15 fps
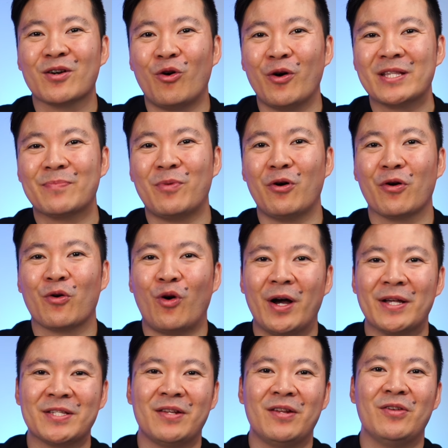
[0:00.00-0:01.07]
Coinspot
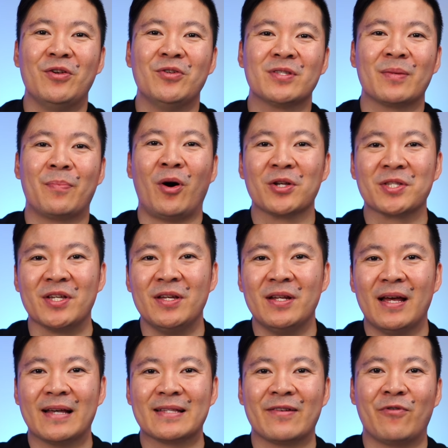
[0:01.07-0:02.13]
requires you to use
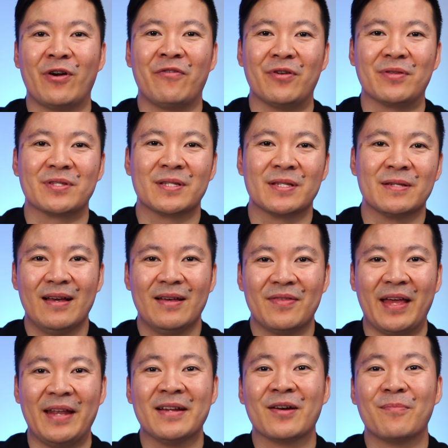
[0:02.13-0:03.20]
deposit as a reference.
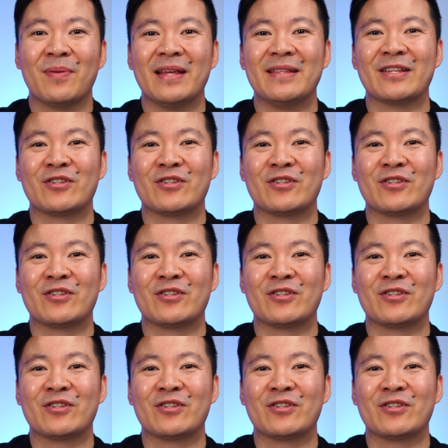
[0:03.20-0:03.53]
Then complete the